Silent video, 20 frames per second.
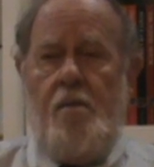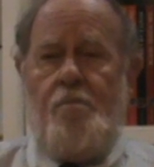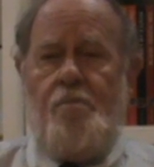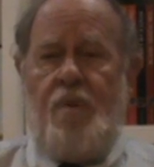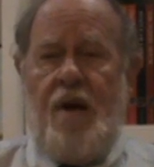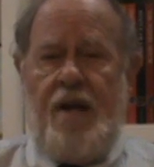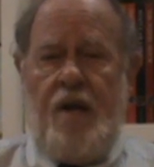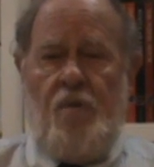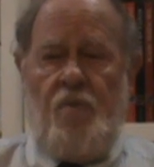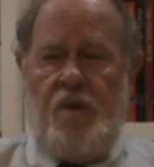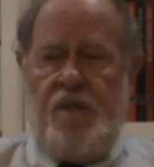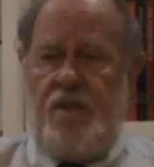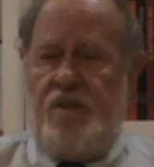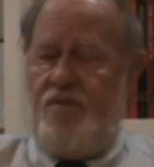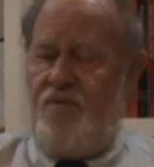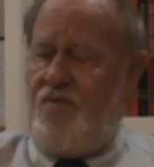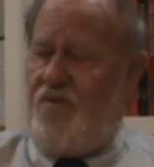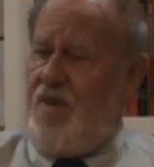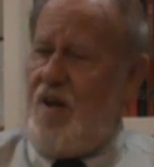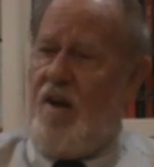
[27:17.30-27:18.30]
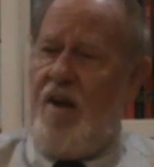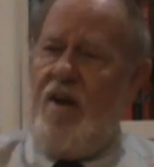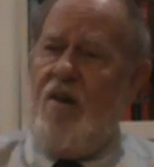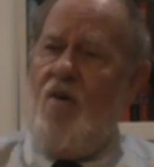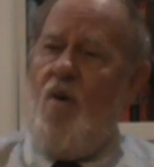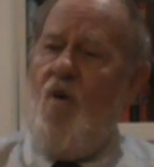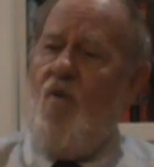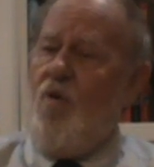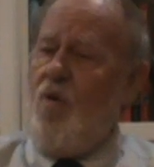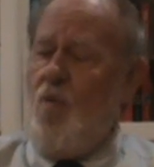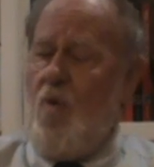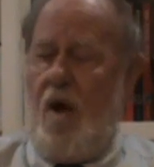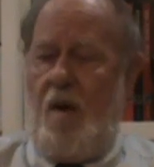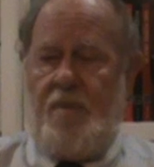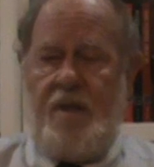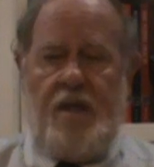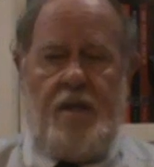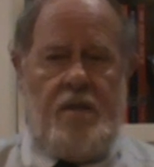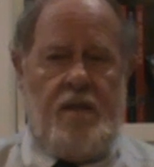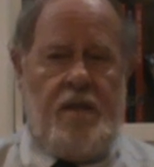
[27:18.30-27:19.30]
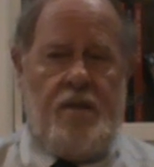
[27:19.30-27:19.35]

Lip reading: but it was very overwhelming.